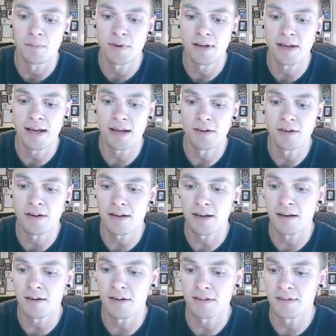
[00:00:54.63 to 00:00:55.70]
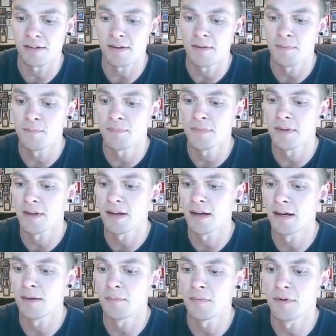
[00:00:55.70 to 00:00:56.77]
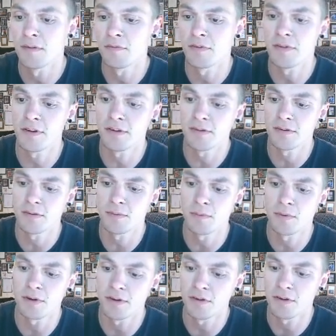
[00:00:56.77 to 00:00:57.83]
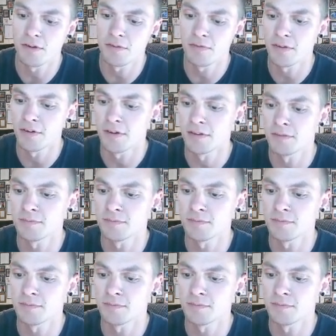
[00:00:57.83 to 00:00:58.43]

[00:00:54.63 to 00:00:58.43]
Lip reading: head on our character. For this, we're going to go for